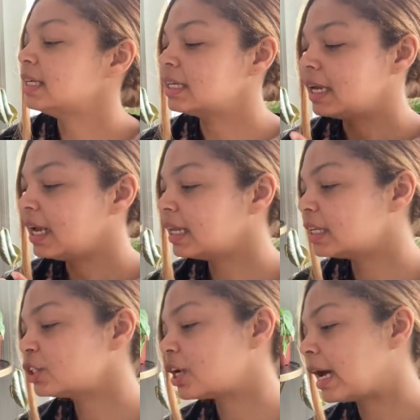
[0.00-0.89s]
an
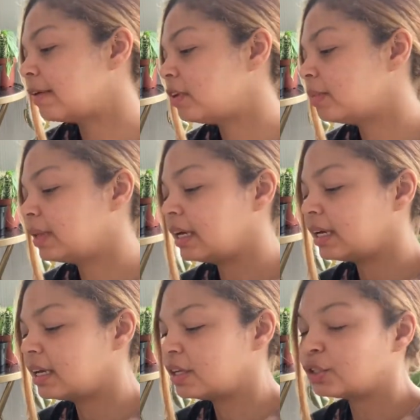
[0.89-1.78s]
English ivy plant.
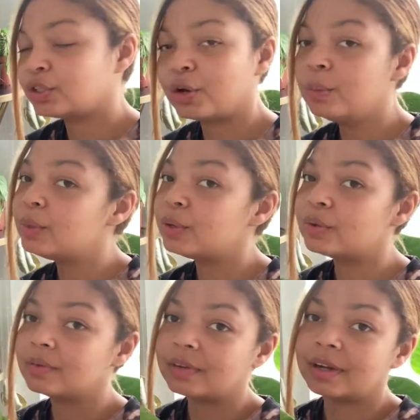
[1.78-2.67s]
It is so
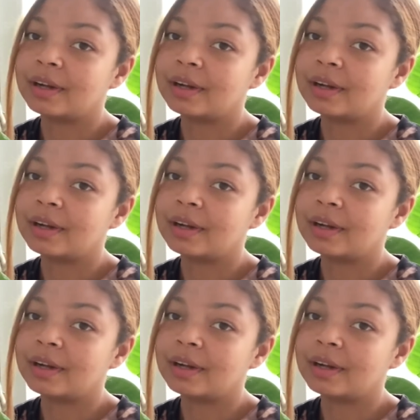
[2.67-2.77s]
beautiful.